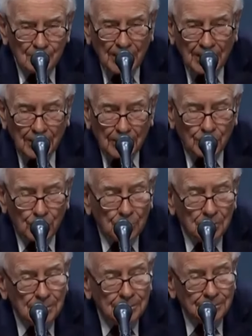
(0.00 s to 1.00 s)
our group,
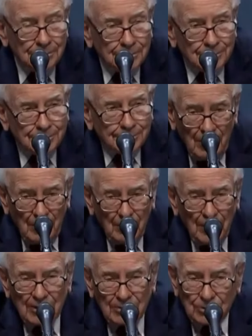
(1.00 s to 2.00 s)

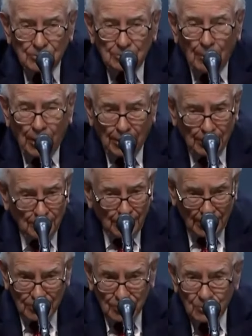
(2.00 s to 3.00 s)
pay us this bargain
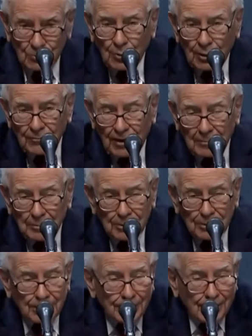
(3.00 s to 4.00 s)
price, $25 billion.